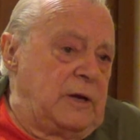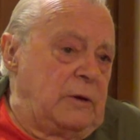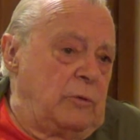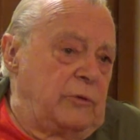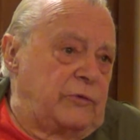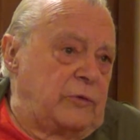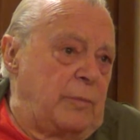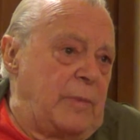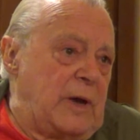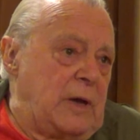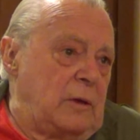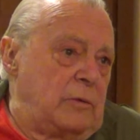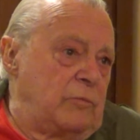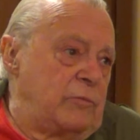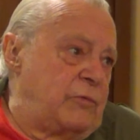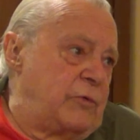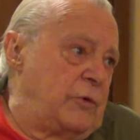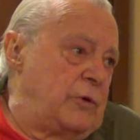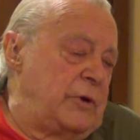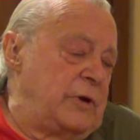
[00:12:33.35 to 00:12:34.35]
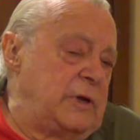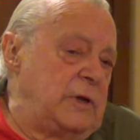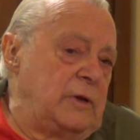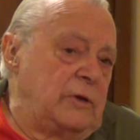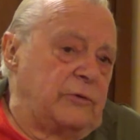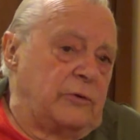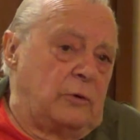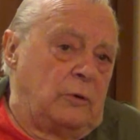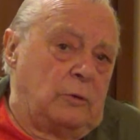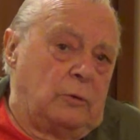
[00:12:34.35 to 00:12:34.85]
He was about 30
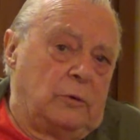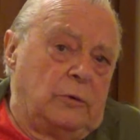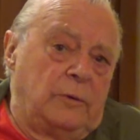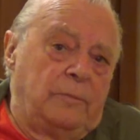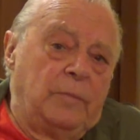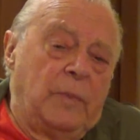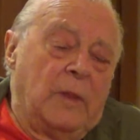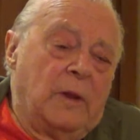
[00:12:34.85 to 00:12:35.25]
years old